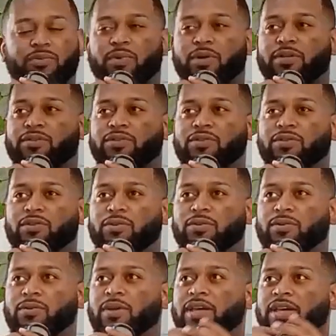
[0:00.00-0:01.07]
want
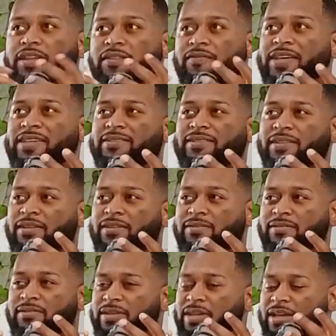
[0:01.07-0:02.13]
to invest
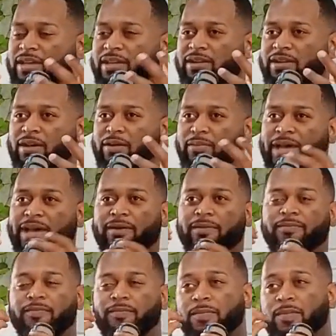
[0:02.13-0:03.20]
in and help out.
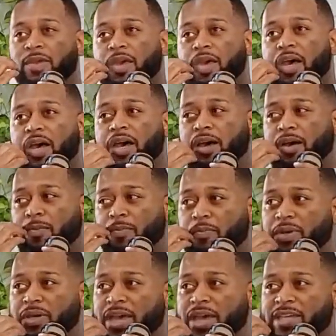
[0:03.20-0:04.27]

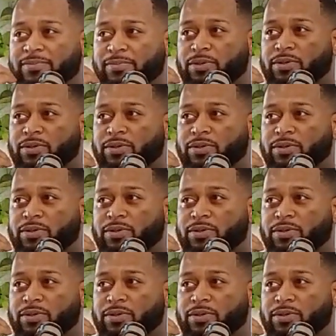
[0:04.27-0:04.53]
But as per